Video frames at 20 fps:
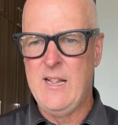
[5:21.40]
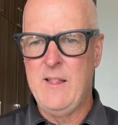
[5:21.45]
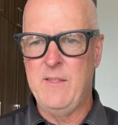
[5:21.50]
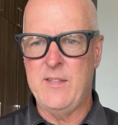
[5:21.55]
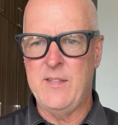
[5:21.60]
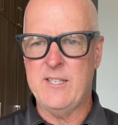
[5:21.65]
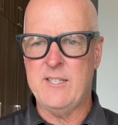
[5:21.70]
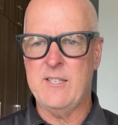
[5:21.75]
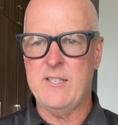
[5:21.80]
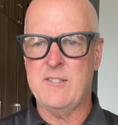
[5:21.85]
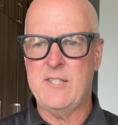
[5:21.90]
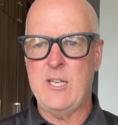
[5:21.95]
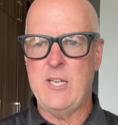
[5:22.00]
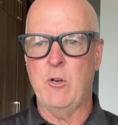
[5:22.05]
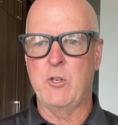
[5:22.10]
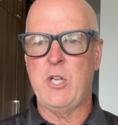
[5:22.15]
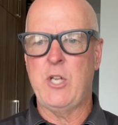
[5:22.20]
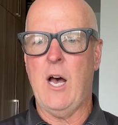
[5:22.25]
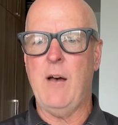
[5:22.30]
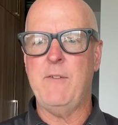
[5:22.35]
This is the
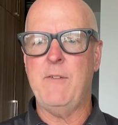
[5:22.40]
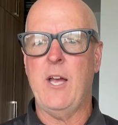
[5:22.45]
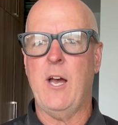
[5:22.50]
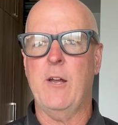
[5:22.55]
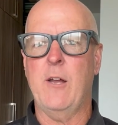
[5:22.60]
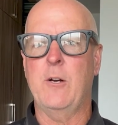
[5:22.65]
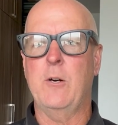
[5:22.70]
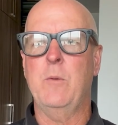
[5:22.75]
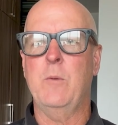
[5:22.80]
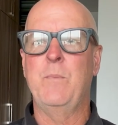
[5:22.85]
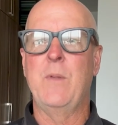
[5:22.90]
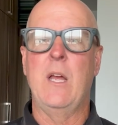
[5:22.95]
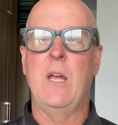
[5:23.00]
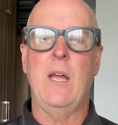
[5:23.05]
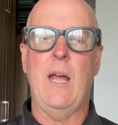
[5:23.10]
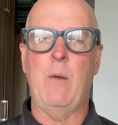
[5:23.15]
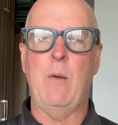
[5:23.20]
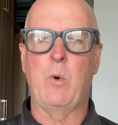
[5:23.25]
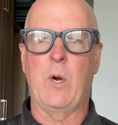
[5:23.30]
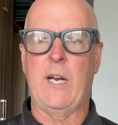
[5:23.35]
Ottaviano,
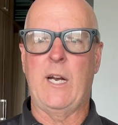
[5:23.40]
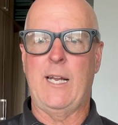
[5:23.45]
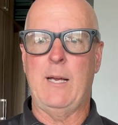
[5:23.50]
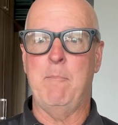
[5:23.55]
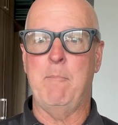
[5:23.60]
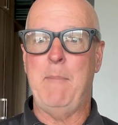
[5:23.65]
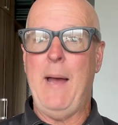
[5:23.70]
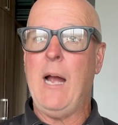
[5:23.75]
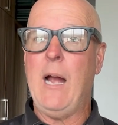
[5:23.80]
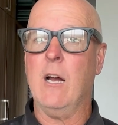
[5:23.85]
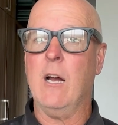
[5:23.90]
and we're going to get back